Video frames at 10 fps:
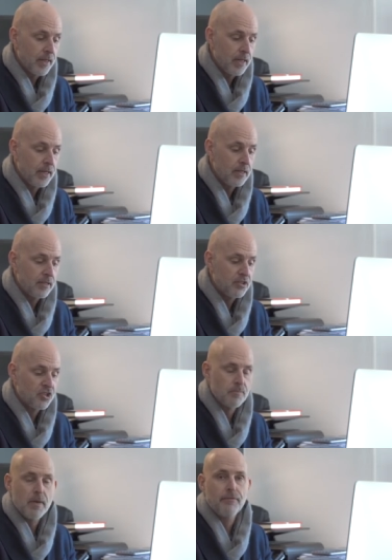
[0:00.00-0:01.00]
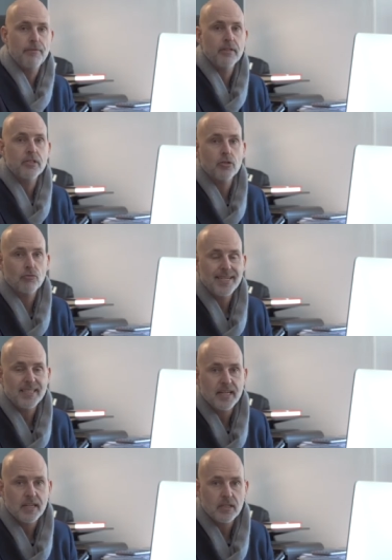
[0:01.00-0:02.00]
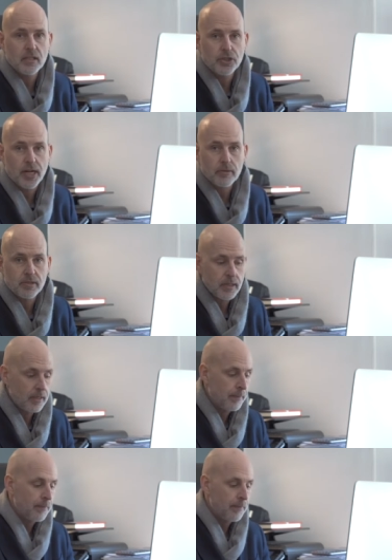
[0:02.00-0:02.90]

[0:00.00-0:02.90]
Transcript: in Smith Street in Chelsea.